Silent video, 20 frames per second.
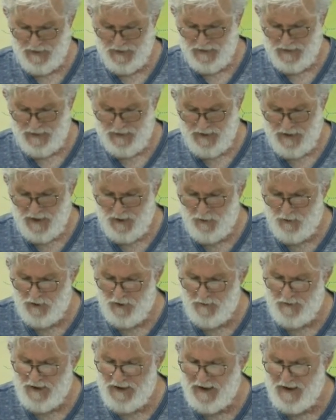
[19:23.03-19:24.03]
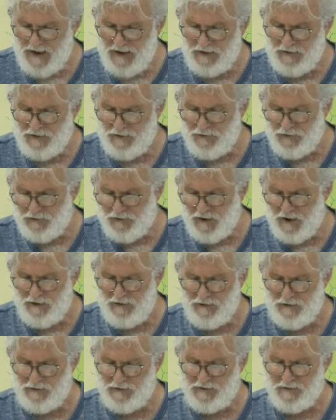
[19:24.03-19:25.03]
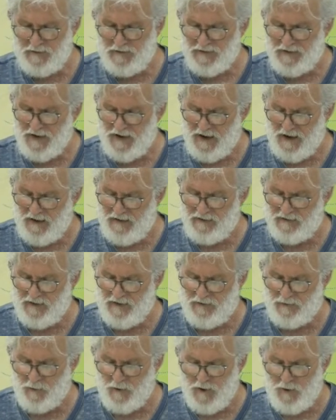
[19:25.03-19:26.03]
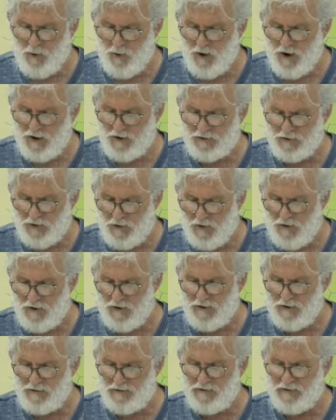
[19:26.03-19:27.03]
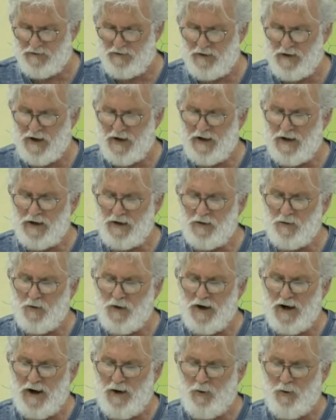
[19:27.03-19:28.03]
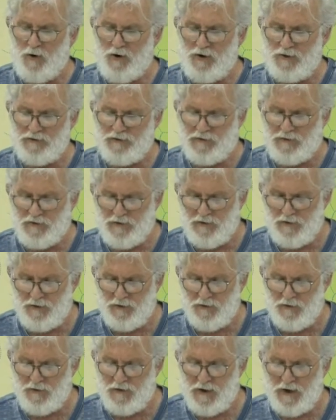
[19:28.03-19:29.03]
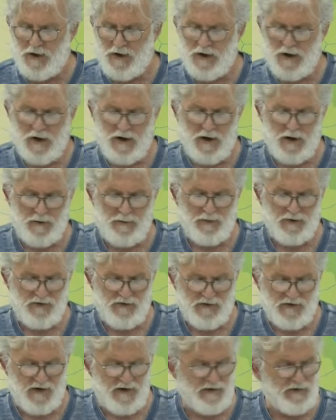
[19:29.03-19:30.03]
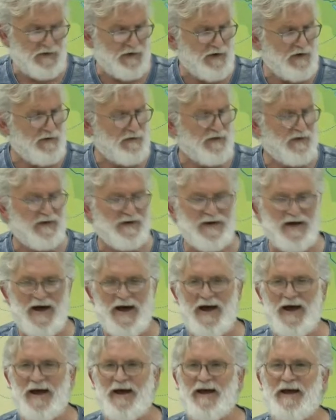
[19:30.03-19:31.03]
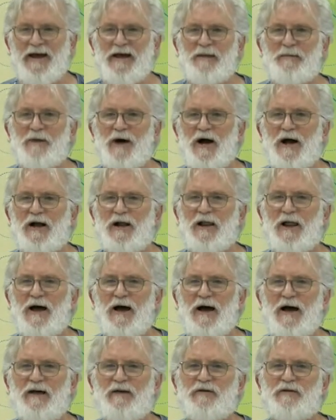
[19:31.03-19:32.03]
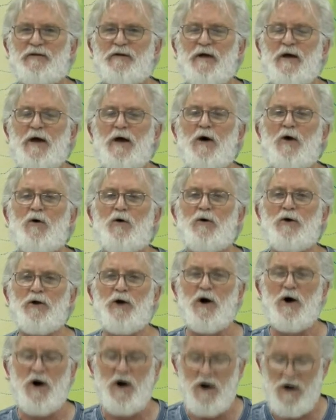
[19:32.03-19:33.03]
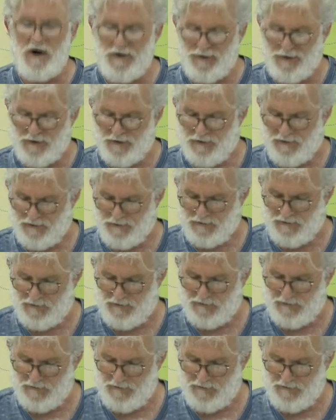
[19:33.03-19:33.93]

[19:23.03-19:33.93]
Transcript: and I want to begin to show you some things as we work towards what I want to present to you today in my class on authors.